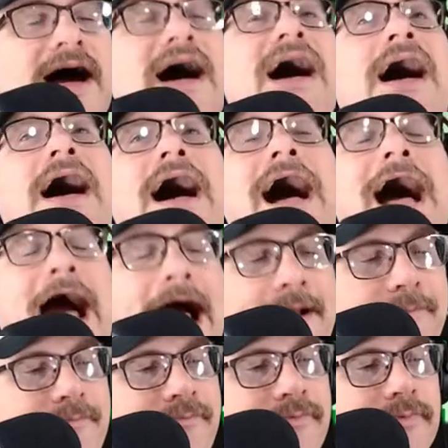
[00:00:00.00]
Ah,
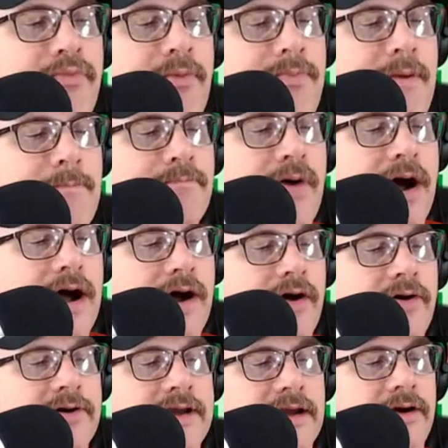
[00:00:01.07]

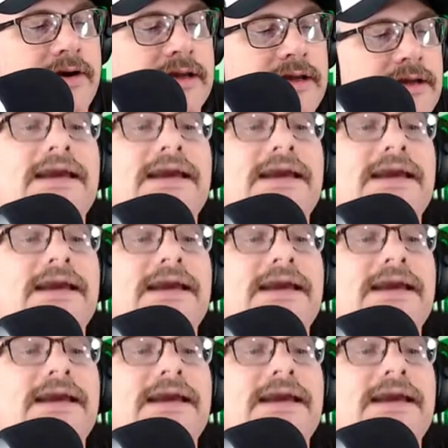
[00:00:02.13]
ah. okay, okay.